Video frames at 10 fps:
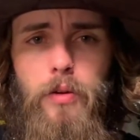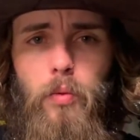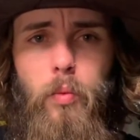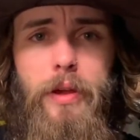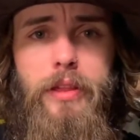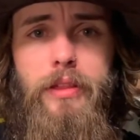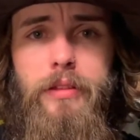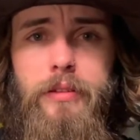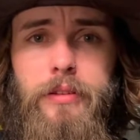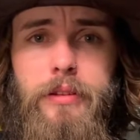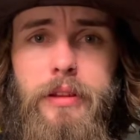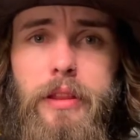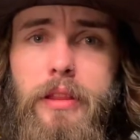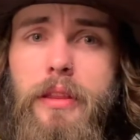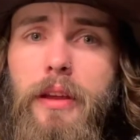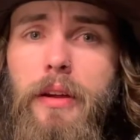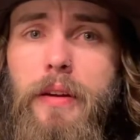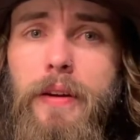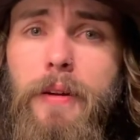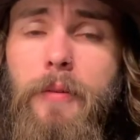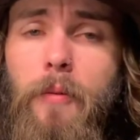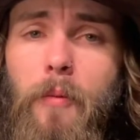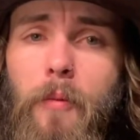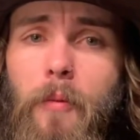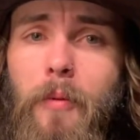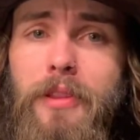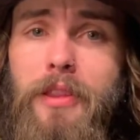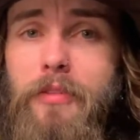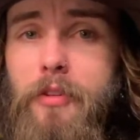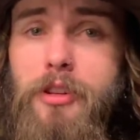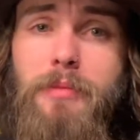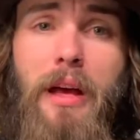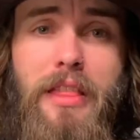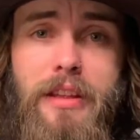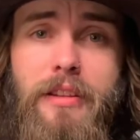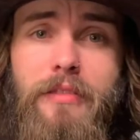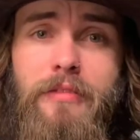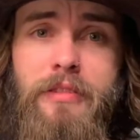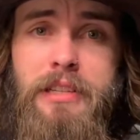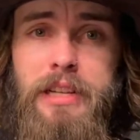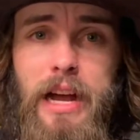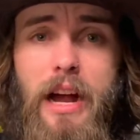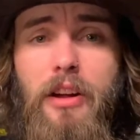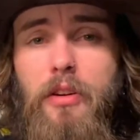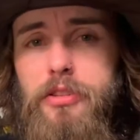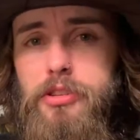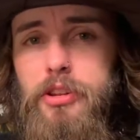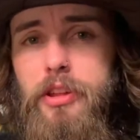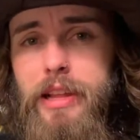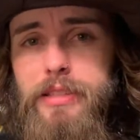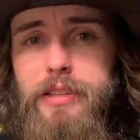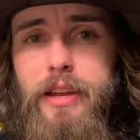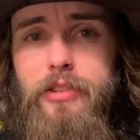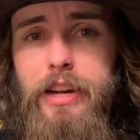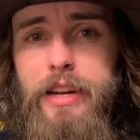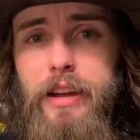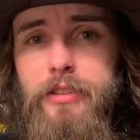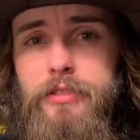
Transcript: with the first method. I'll go ahead and show you that stand right now.